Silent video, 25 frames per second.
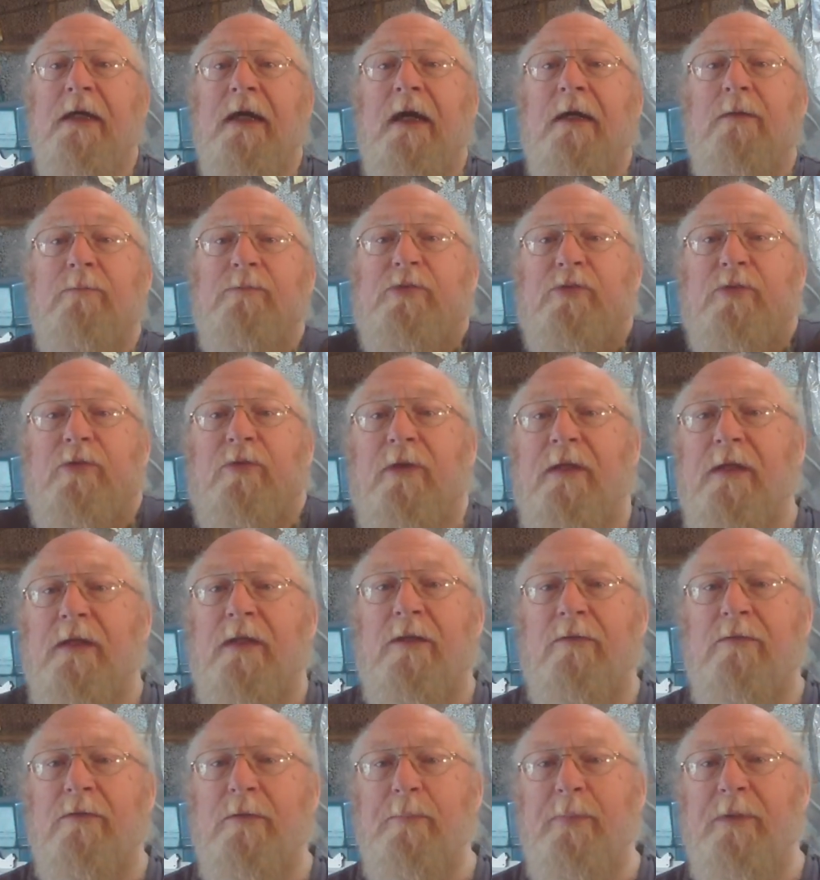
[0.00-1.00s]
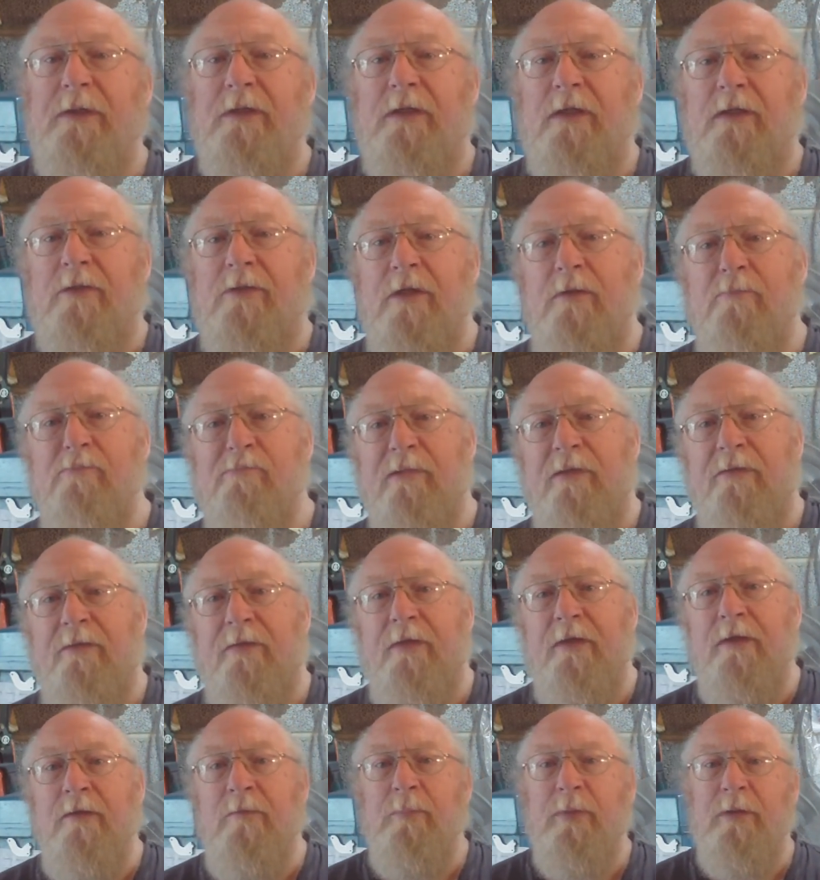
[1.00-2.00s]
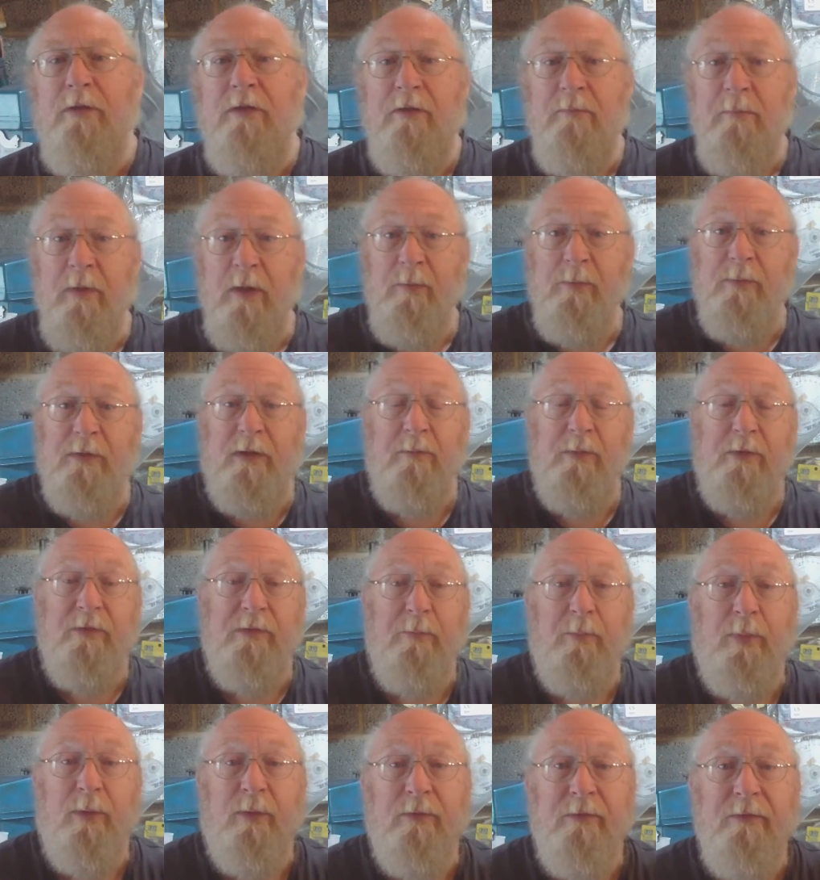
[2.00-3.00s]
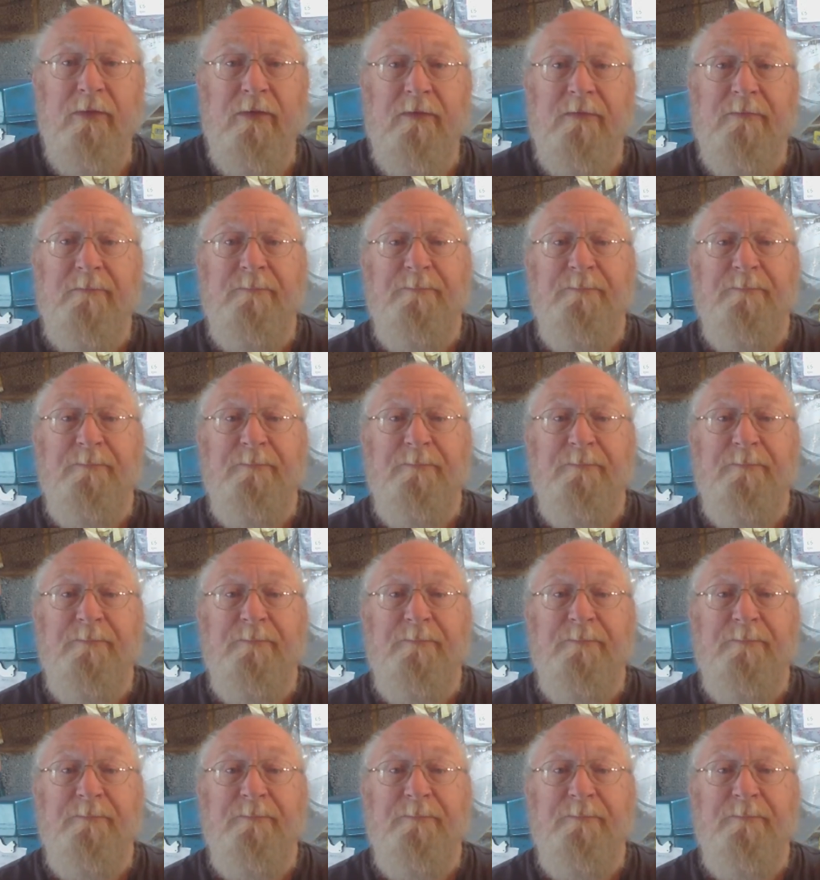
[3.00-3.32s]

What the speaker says: I'm sure that'll only be a temporary thing, but at the moment I'm unemployed.